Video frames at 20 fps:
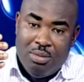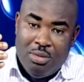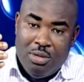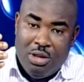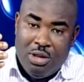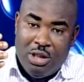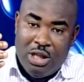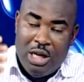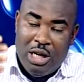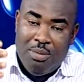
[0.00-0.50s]

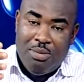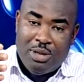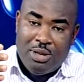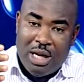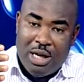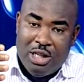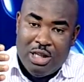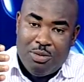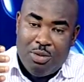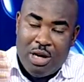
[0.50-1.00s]
James and
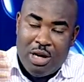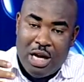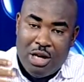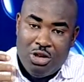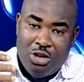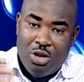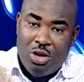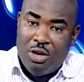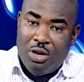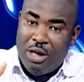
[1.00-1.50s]
his brother
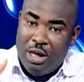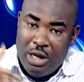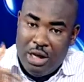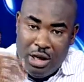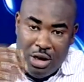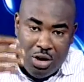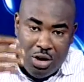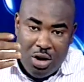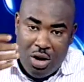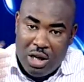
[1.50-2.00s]
John. He
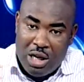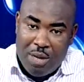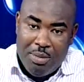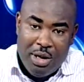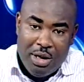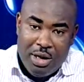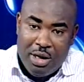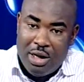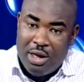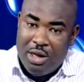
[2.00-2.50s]
called them
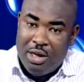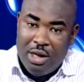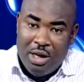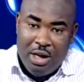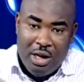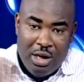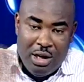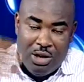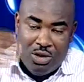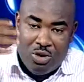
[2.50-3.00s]
again.
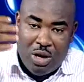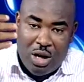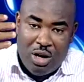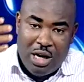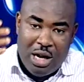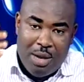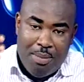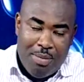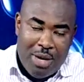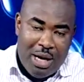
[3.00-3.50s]
He saw
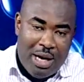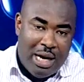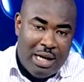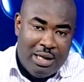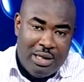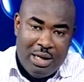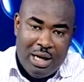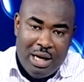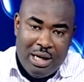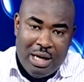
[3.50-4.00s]
another man at
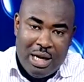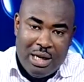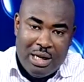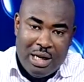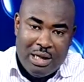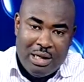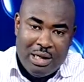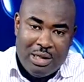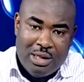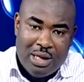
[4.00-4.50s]

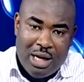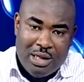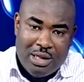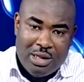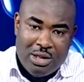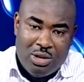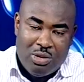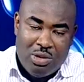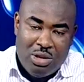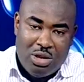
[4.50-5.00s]

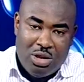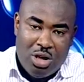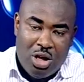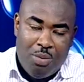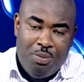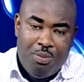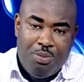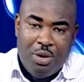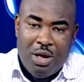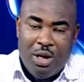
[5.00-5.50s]
his job,
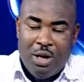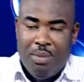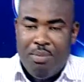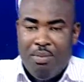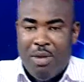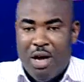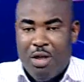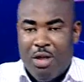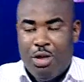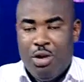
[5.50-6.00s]

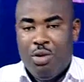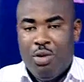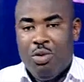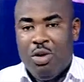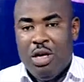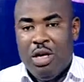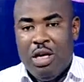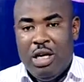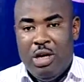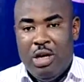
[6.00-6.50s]
Matthew.
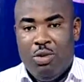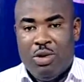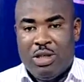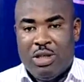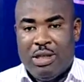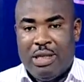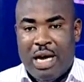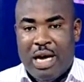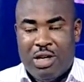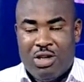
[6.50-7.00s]
He was a
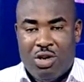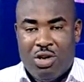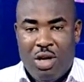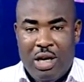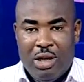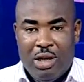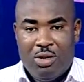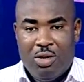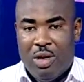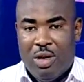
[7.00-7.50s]
tax
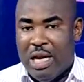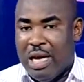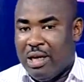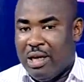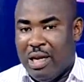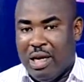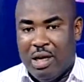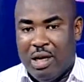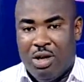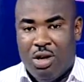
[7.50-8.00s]
collector, like
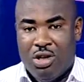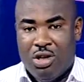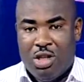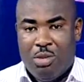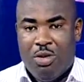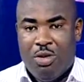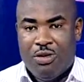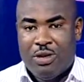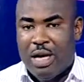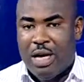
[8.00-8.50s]
a custom
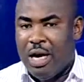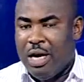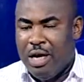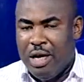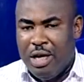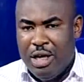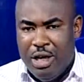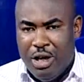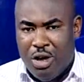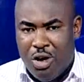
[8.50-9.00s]
officer.
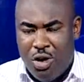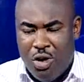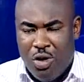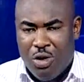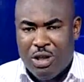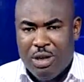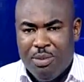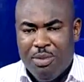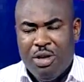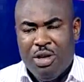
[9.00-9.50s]
He called
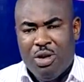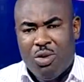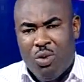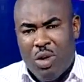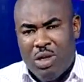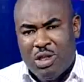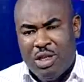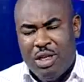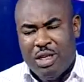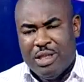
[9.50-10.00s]
him. The
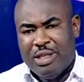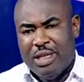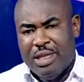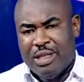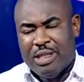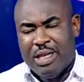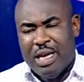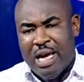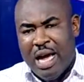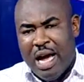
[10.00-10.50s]
question is this:
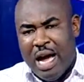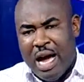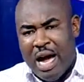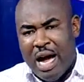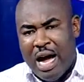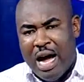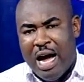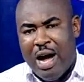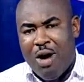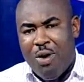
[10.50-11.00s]

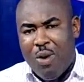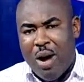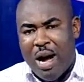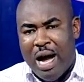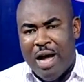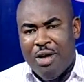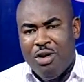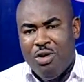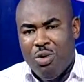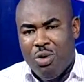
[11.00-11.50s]
how are
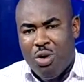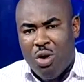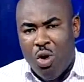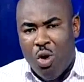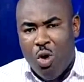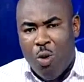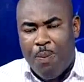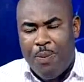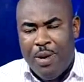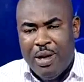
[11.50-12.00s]
you
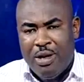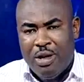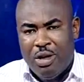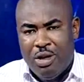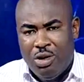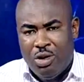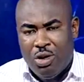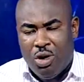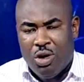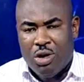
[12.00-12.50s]
opening the
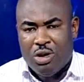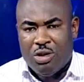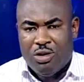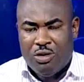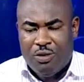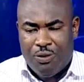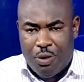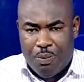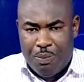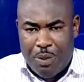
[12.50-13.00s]
doors
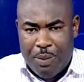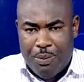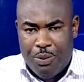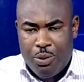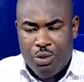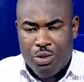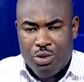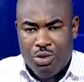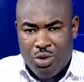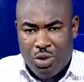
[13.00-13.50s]
for
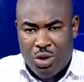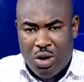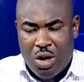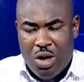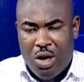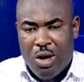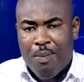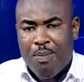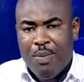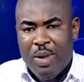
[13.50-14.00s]
people to
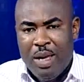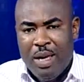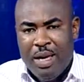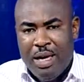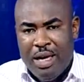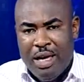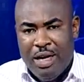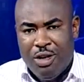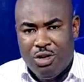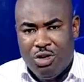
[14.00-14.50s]
come
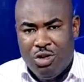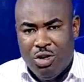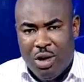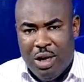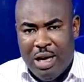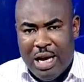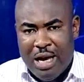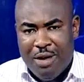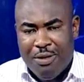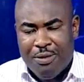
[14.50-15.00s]
into your
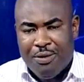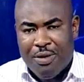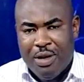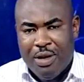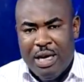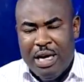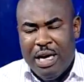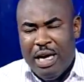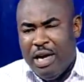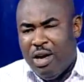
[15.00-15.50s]
life?
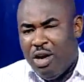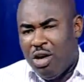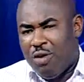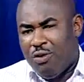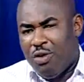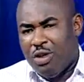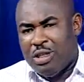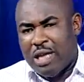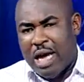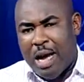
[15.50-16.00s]
A lot of
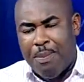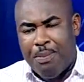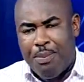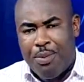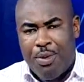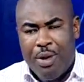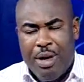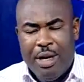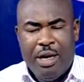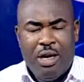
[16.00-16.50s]
us are
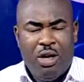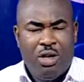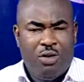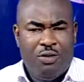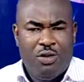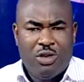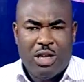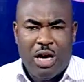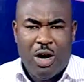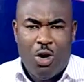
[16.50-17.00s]
praying, a lot of
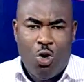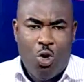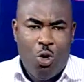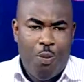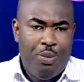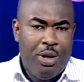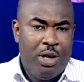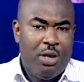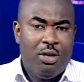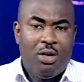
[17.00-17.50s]
us are
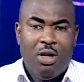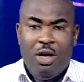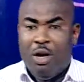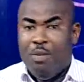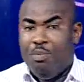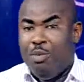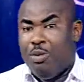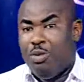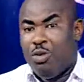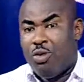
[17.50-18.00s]
hoping.
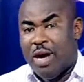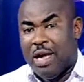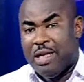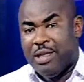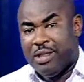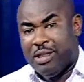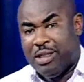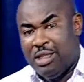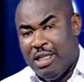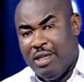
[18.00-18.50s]
People write
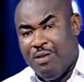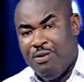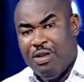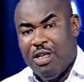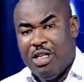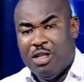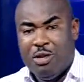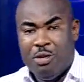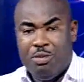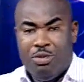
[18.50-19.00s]

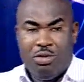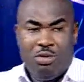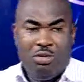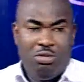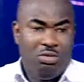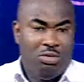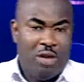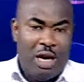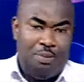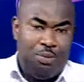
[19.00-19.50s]
CVs, people
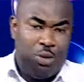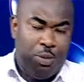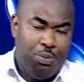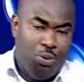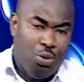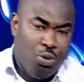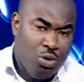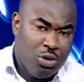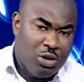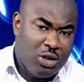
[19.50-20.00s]
write
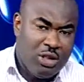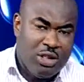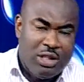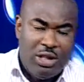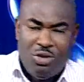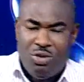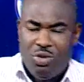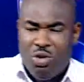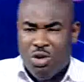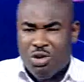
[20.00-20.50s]
proposals, they
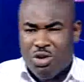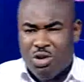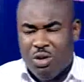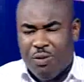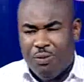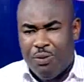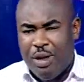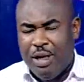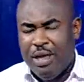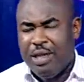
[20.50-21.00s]
do all sorts of
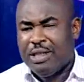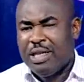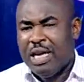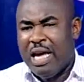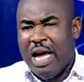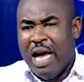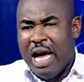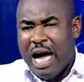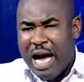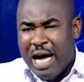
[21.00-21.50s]
things,
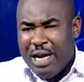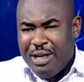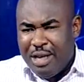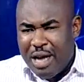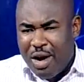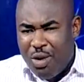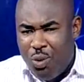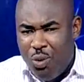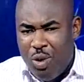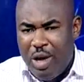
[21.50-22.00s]
and they
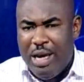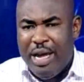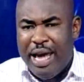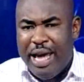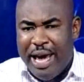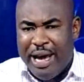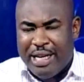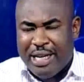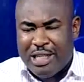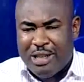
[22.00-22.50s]
are really
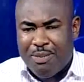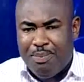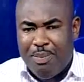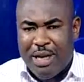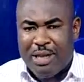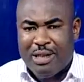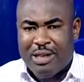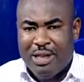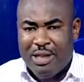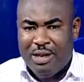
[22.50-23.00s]

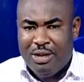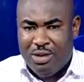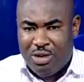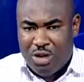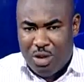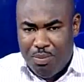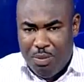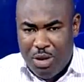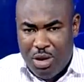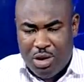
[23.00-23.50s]
expecting
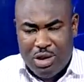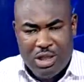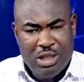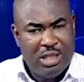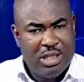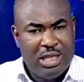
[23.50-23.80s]
some major changes.